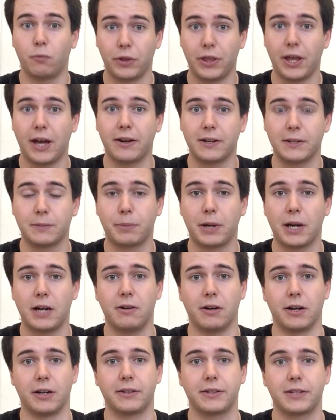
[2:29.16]
without his
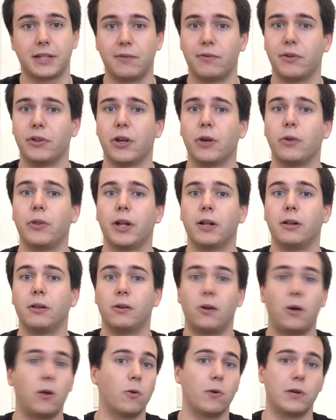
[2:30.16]
parents. Even though
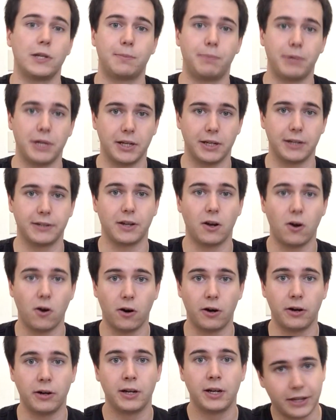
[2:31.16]
they'll always be in his
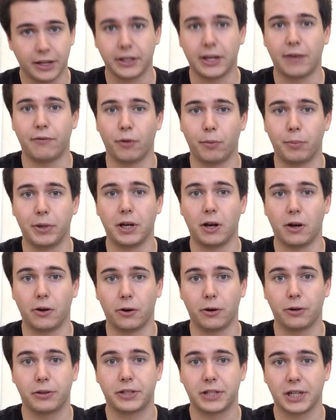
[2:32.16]
heart, they'll never be on
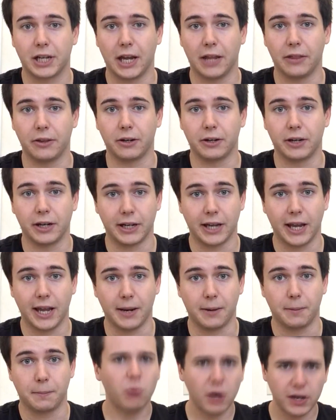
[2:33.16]
Earth together
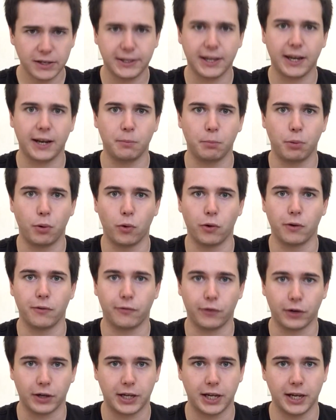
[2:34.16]
again. So why is that important
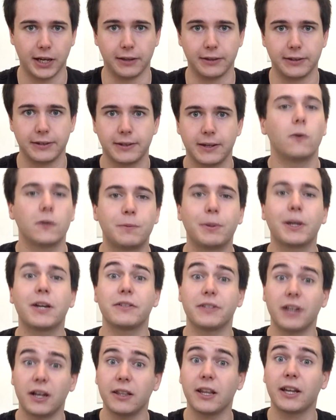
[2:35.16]
for kids? Well, it's
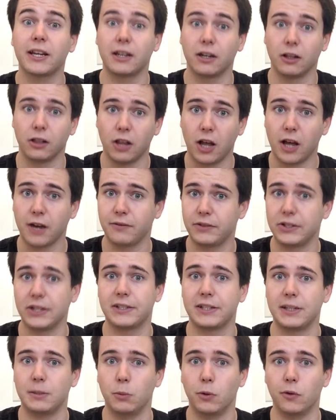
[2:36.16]
because unlike in a lot of
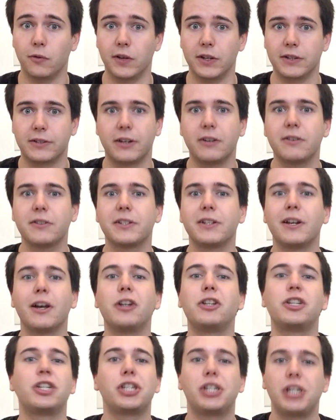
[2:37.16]
Disney movies, there isn't
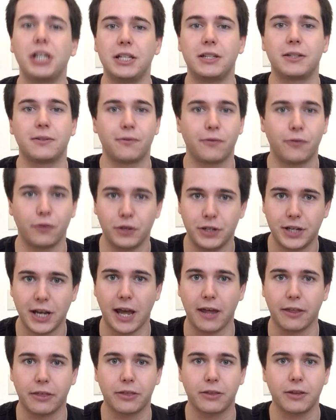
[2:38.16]
a cheat for
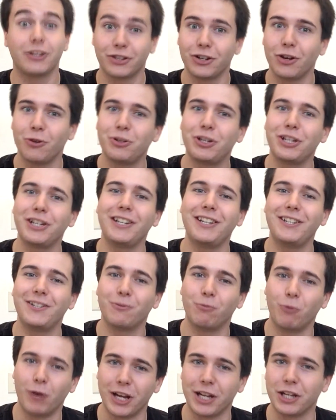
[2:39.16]
death. There's no
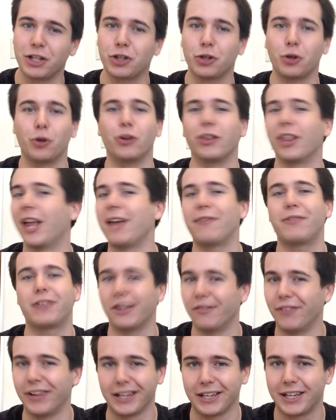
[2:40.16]
genie's wish or
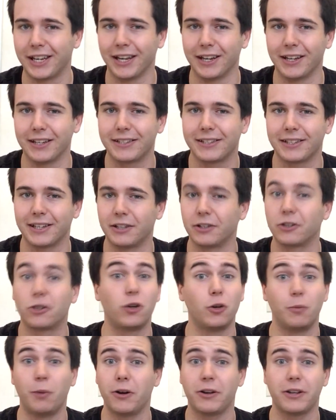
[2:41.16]
life-giving kiss, and
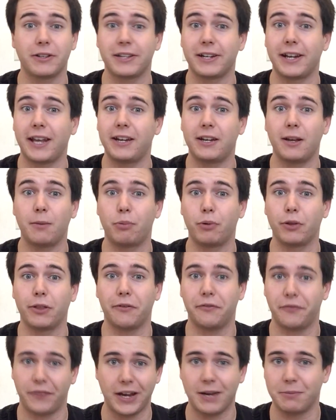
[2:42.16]
Kubo doesn't end up with
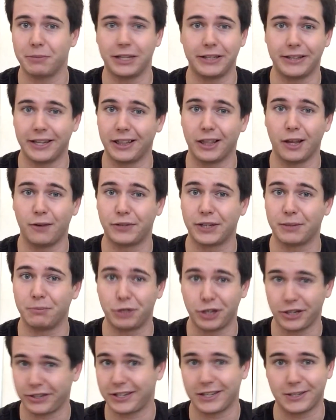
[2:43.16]
a family that loves
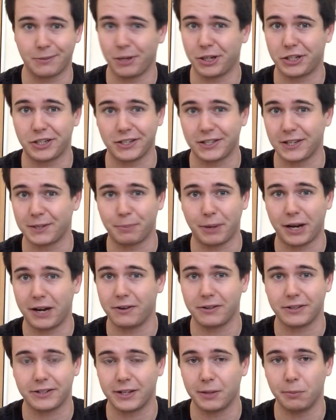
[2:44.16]
him just as much as his
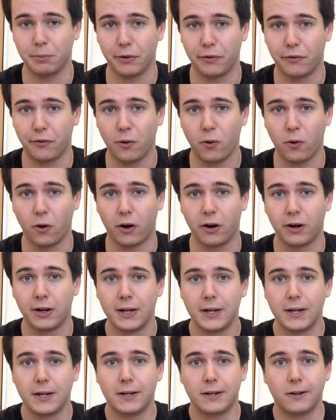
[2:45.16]
parents did before.
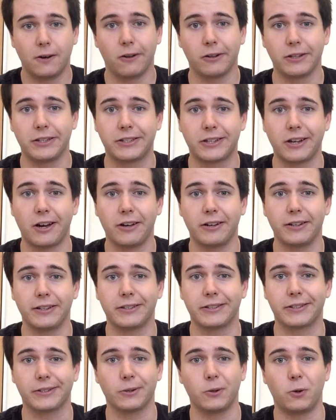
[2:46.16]
All he's got
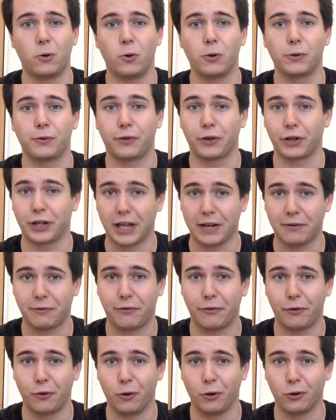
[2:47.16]
is old,
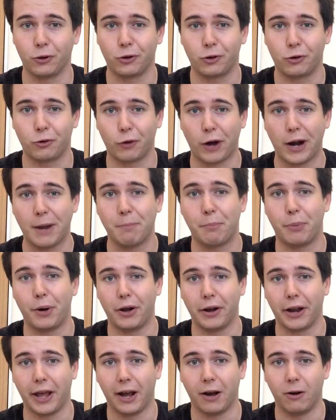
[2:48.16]
forgetful
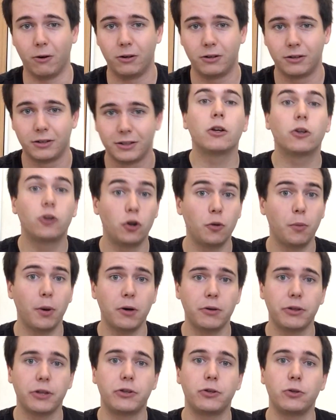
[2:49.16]
grandpa now.
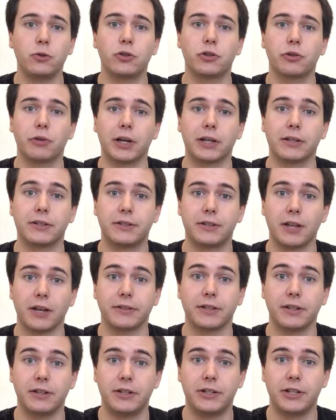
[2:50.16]
Kubo and the Two Strings
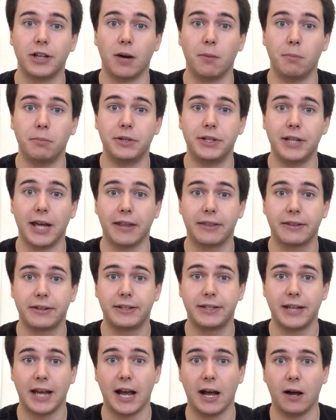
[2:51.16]
doesn't dumb death
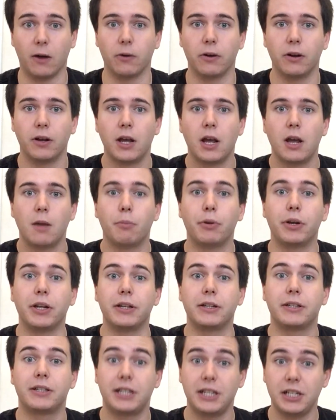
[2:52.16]
down, but
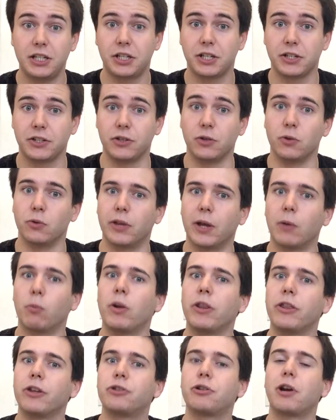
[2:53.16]
it teaches you that
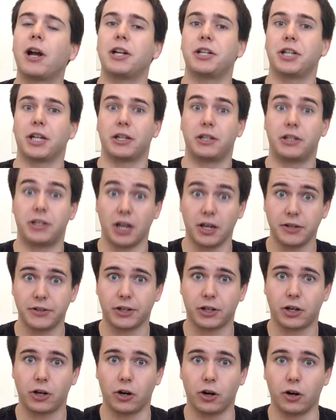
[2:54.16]
when the tragic does
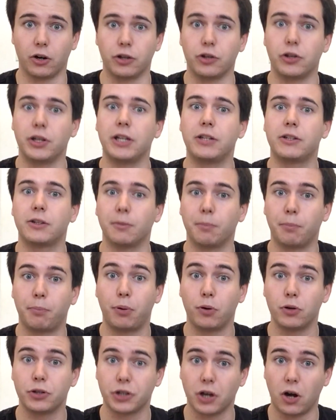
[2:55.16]
occur, you need to
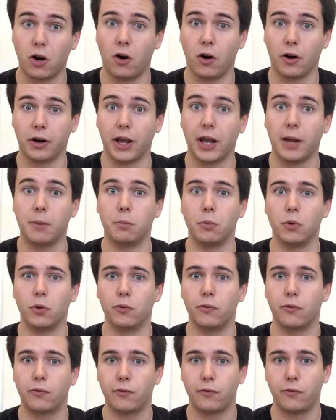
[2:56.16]
push on and
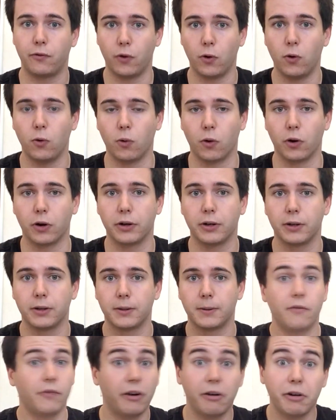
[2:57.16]
move forward.
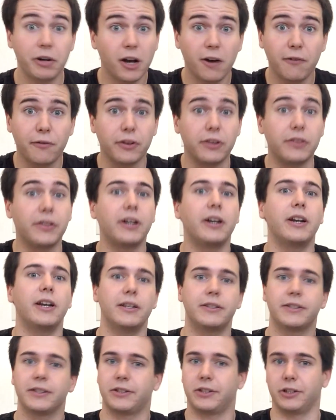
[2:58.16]
Very often, there
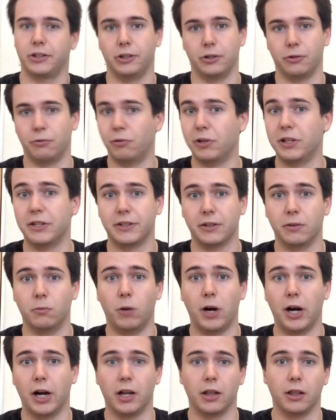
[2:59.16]
isn't a good reason
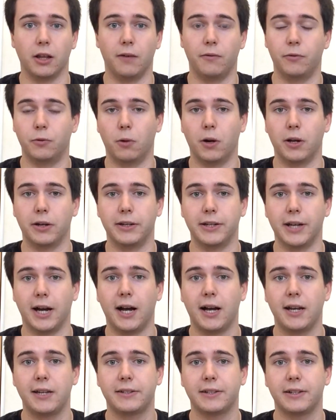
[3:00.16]
why a loved one
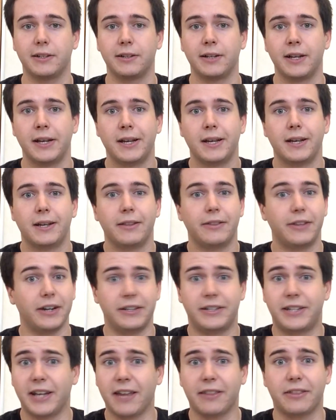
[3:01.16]
dies, and their
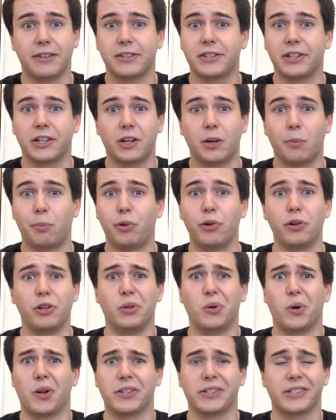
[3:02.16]
death isn't going to put
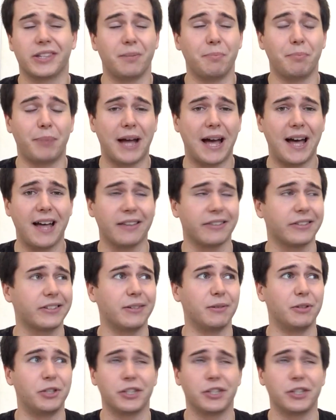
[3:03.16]
you on some path to